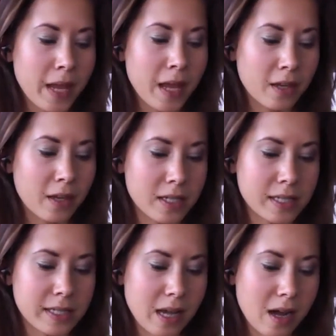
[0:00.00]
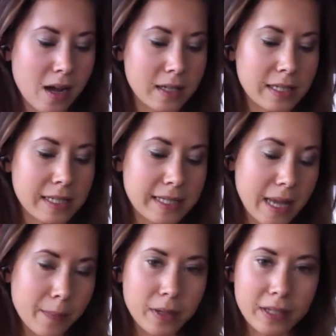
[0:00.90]
There's a
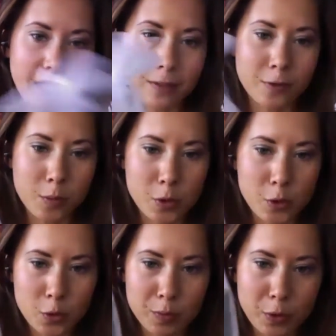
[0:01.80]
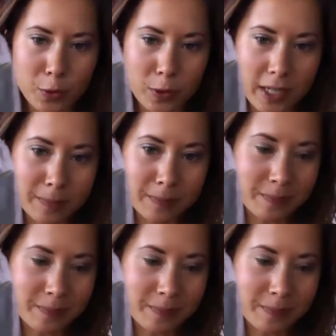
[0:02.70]
sample kit from Juice Beauty.